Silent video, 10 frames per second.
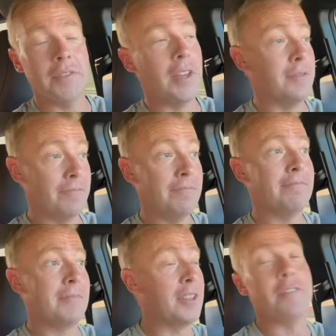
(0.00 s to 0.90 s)
Uh,
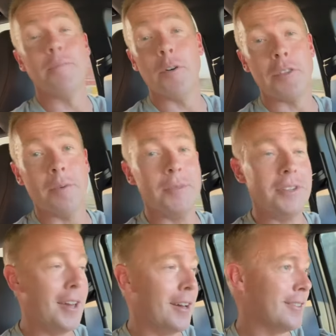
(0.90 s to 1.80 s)
I love both of them to
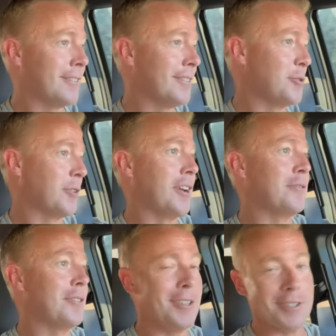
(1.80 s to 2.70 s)
death, okay,
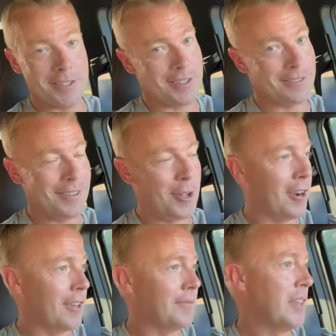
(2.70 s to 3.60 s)
if you're listening,
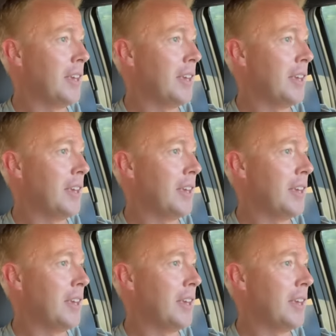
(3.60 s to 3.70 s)
all right?